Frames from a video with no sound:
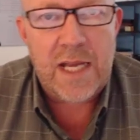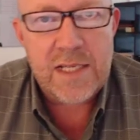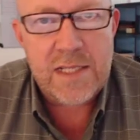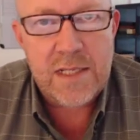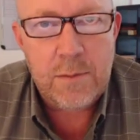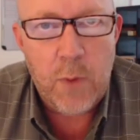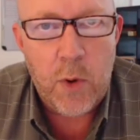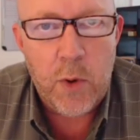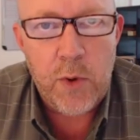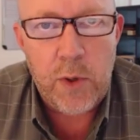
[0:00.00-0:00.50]

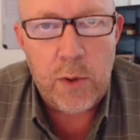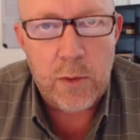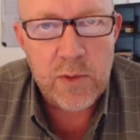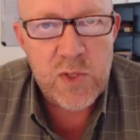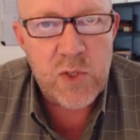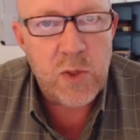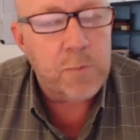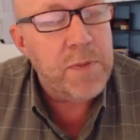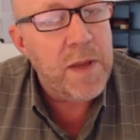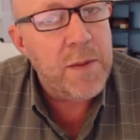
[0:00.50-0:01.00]

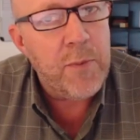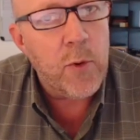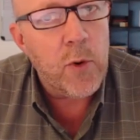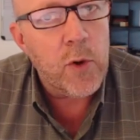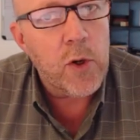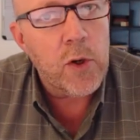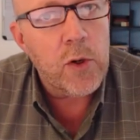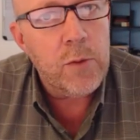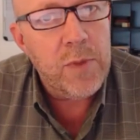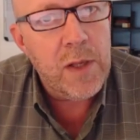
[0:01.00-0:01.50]
testimonials. So people
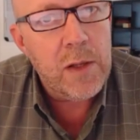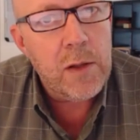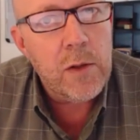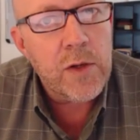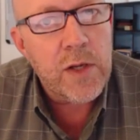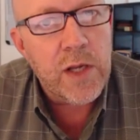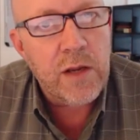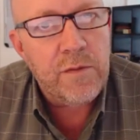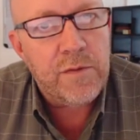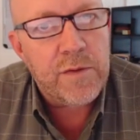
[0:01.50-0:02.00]
are going to be
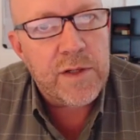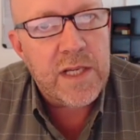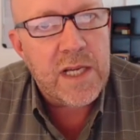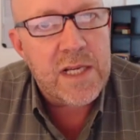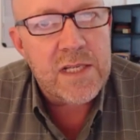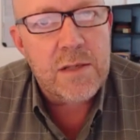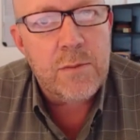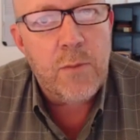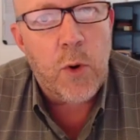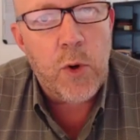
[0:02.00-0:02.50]
looking for
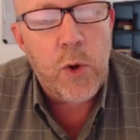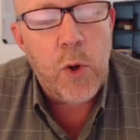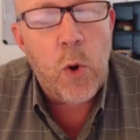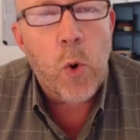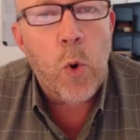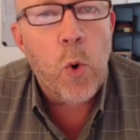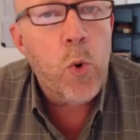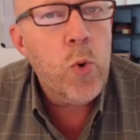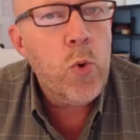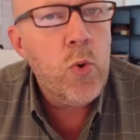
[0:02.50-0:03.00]

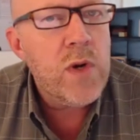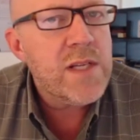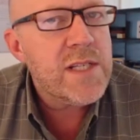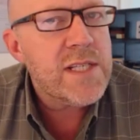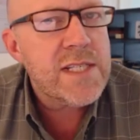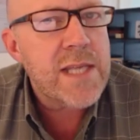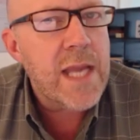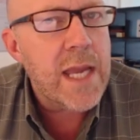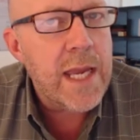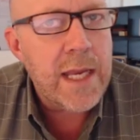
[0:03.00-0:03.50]
testimonial. Who
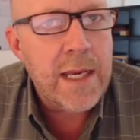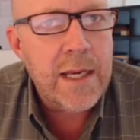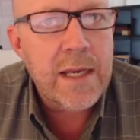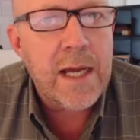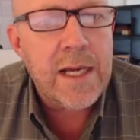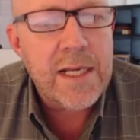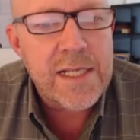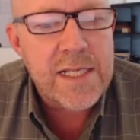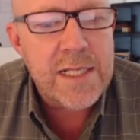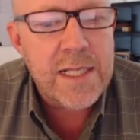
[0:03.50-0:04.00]
is saying
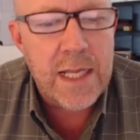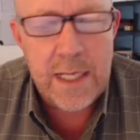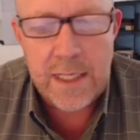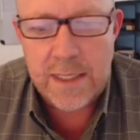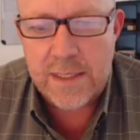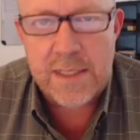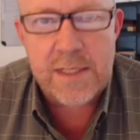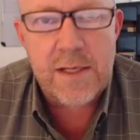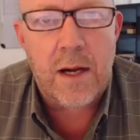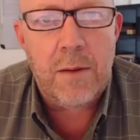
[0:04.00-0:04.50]
nice
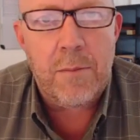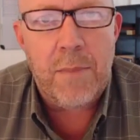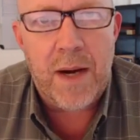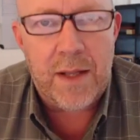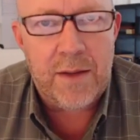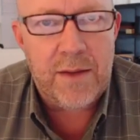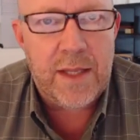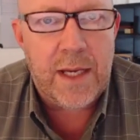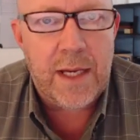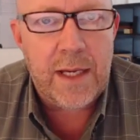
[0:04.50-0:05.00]
things
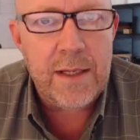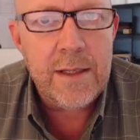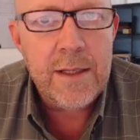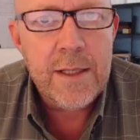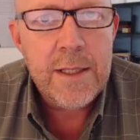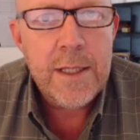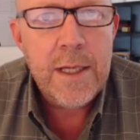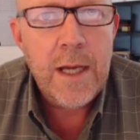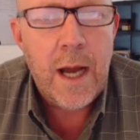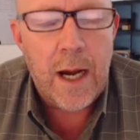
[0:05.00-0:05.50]
about that?
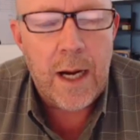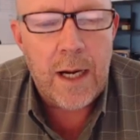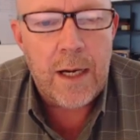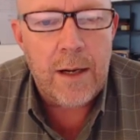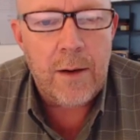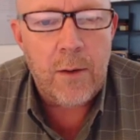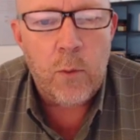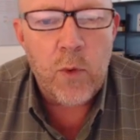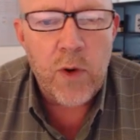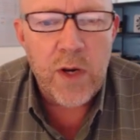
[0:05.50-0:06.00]

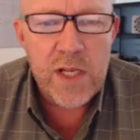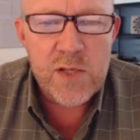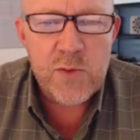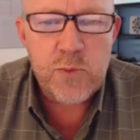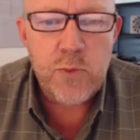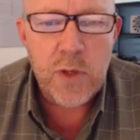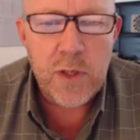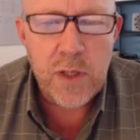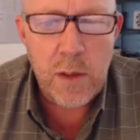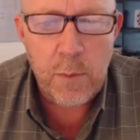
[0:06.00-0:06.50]
What is
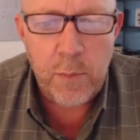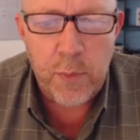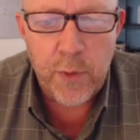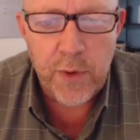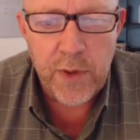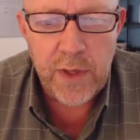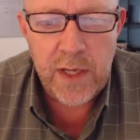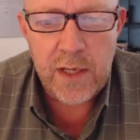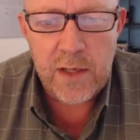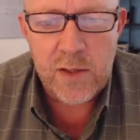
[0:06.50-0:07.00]
really
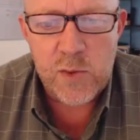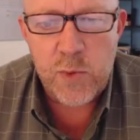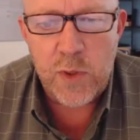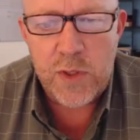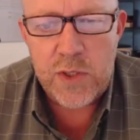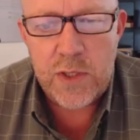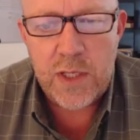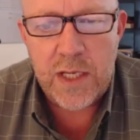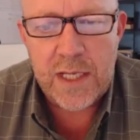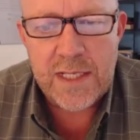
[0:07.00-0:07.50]
important here is
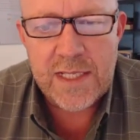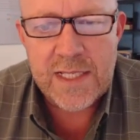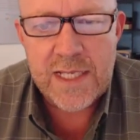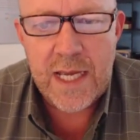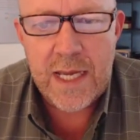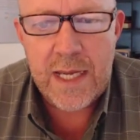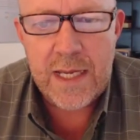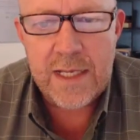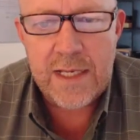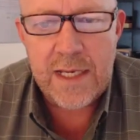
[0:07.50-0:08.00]
what you can
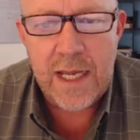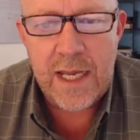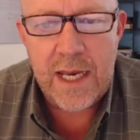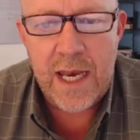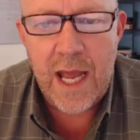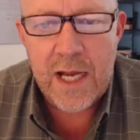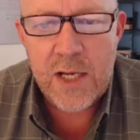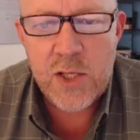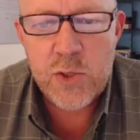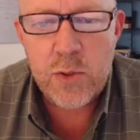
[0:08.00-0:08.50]
say. It
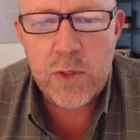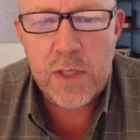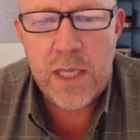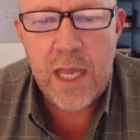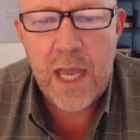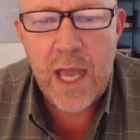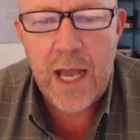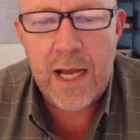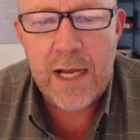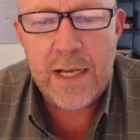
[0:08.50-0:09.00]

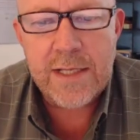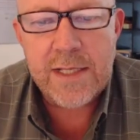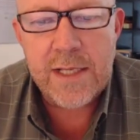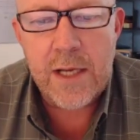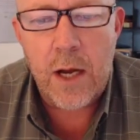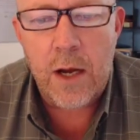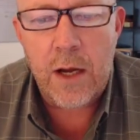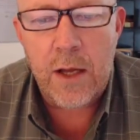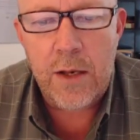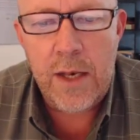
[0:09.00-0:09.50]
actually has
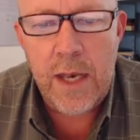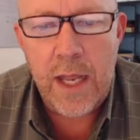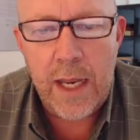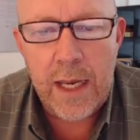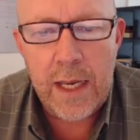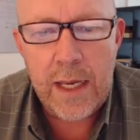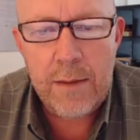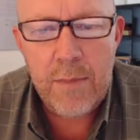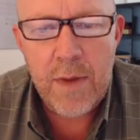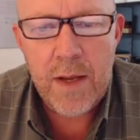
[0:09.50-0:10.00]
a
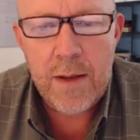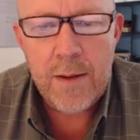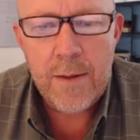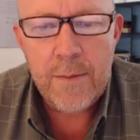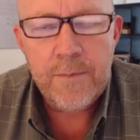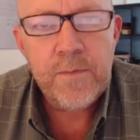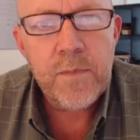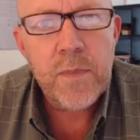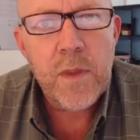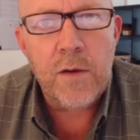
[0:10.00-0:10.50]
name,
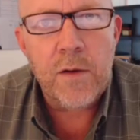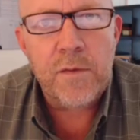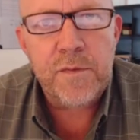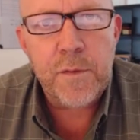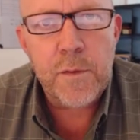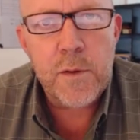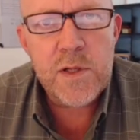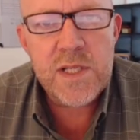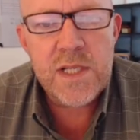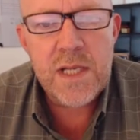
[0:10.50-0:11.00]
a
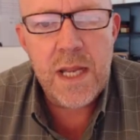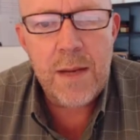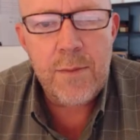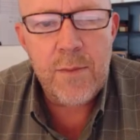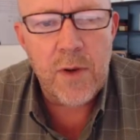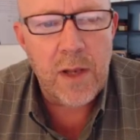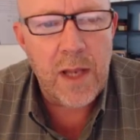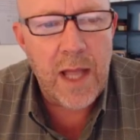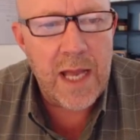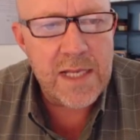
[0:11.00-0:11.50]
first
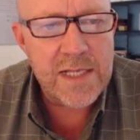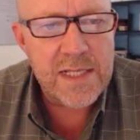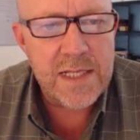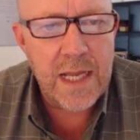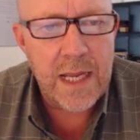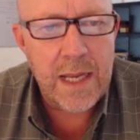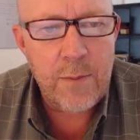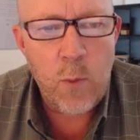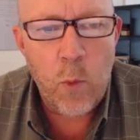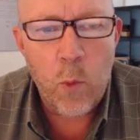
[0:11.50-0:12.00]
name, a last
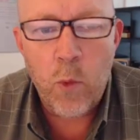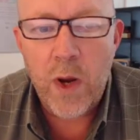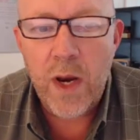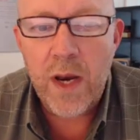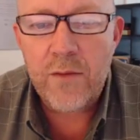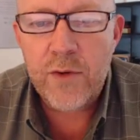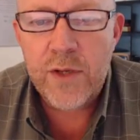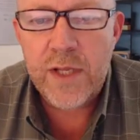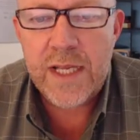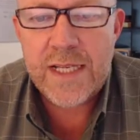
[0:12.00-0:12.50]
name,
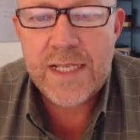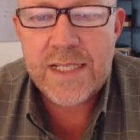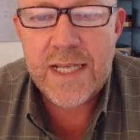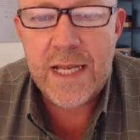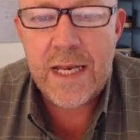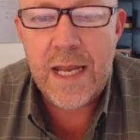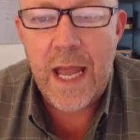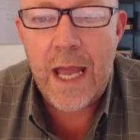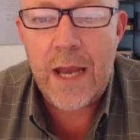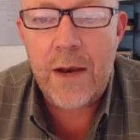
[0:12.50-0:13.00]
whatever they
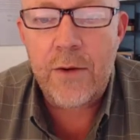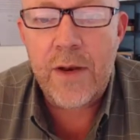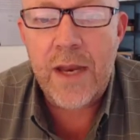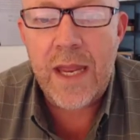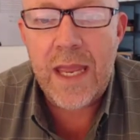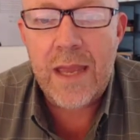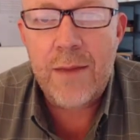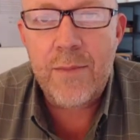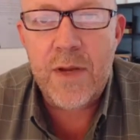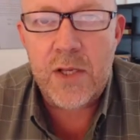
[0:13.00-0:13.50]
said, and
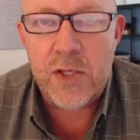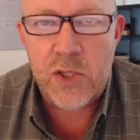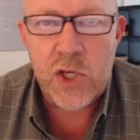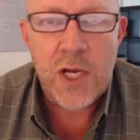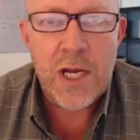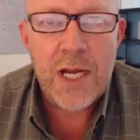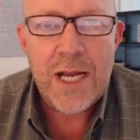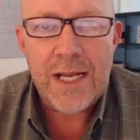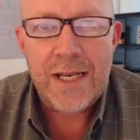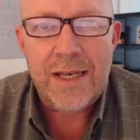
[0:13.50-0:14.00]
an image.
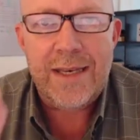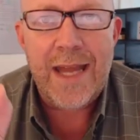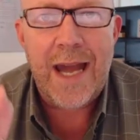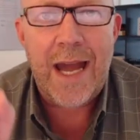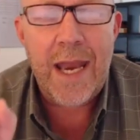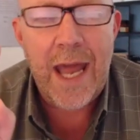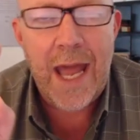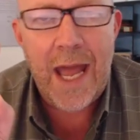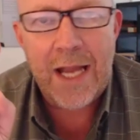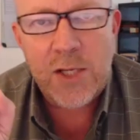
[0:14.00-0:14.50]

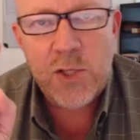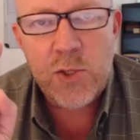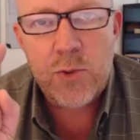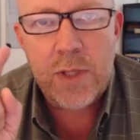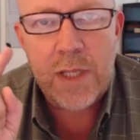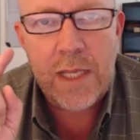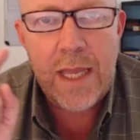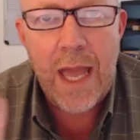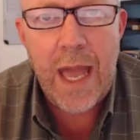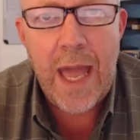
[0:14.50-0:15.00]
That
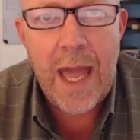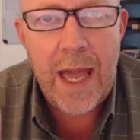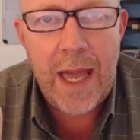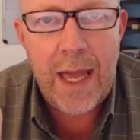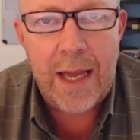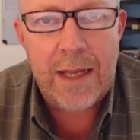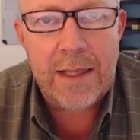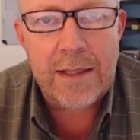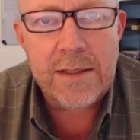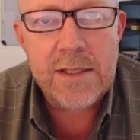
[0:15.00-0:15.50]
actually
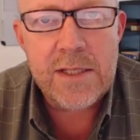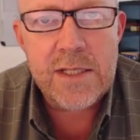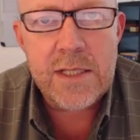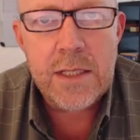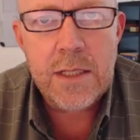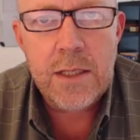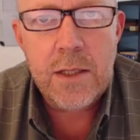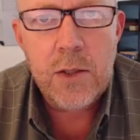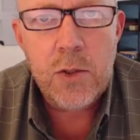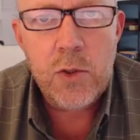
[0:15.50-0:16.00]
adds
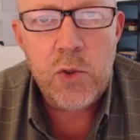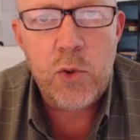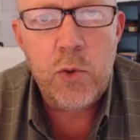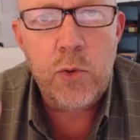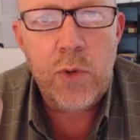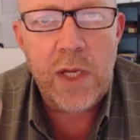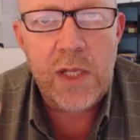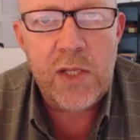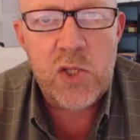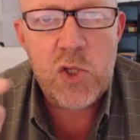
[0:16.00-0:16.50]

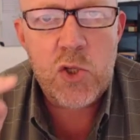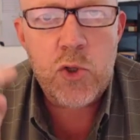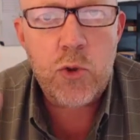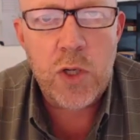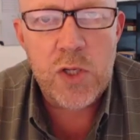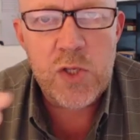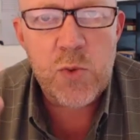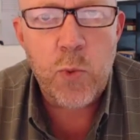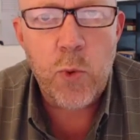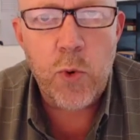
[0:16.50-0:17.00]
to its
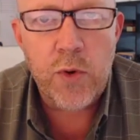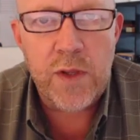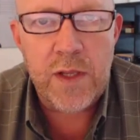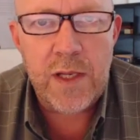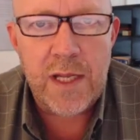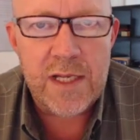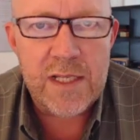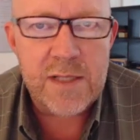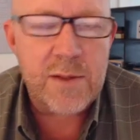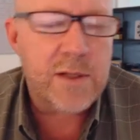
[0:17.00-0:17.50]

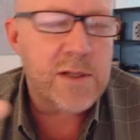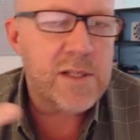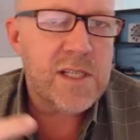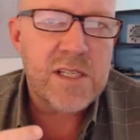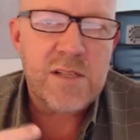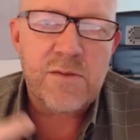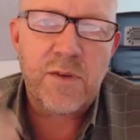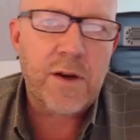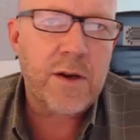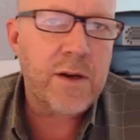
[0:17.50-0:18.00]
trustworthiness, because
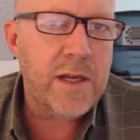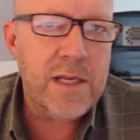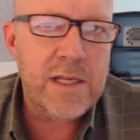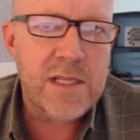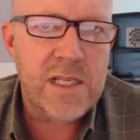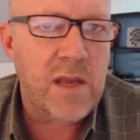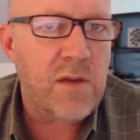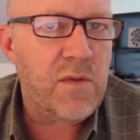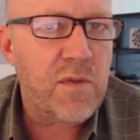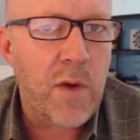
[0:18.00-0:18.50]
it's very
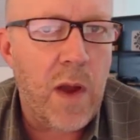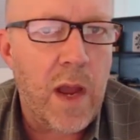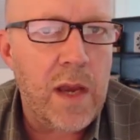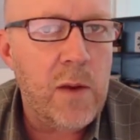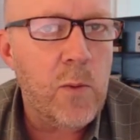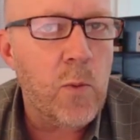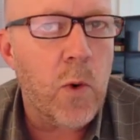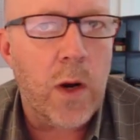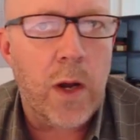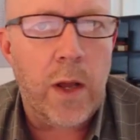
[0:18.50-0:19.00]
easy for
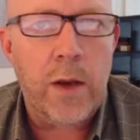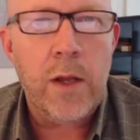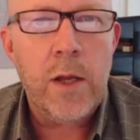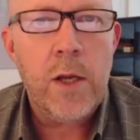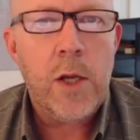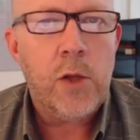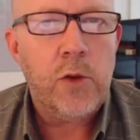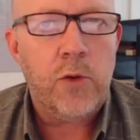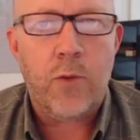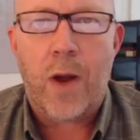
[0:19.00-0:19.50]
anyone
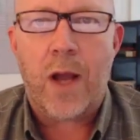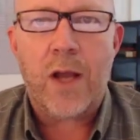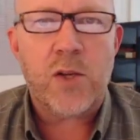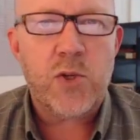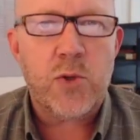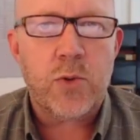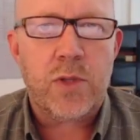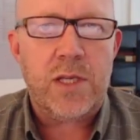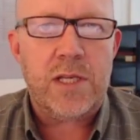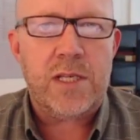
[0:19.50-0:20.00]
to
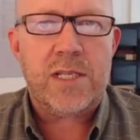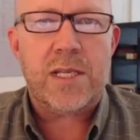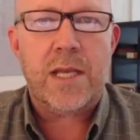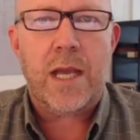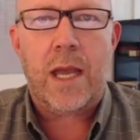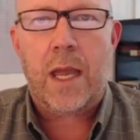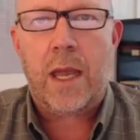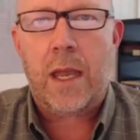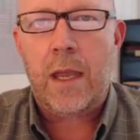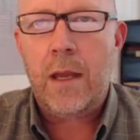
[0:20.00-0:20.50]
actually
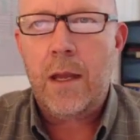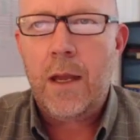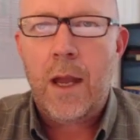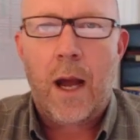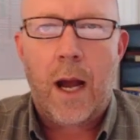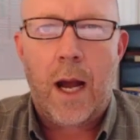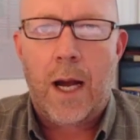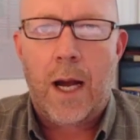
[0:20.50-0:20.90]
say,